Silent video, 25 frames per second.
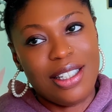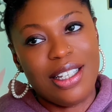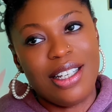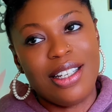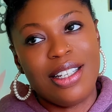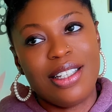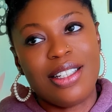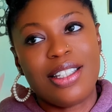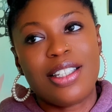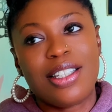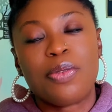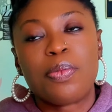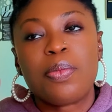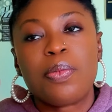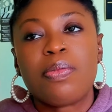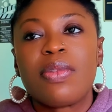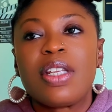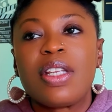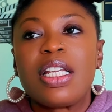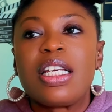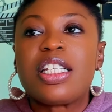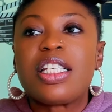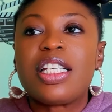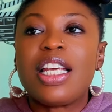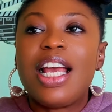is
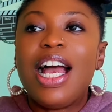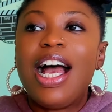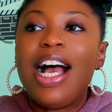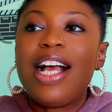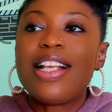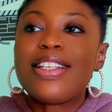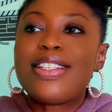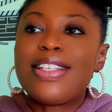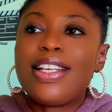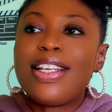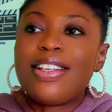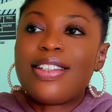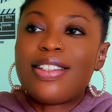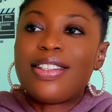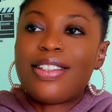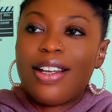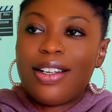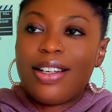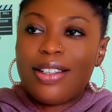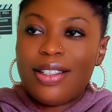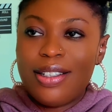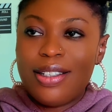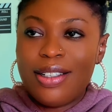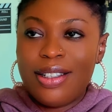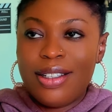she has a
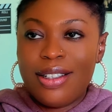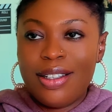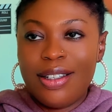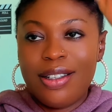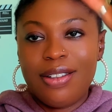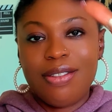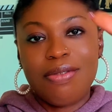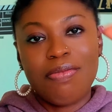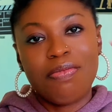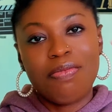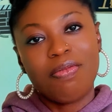certain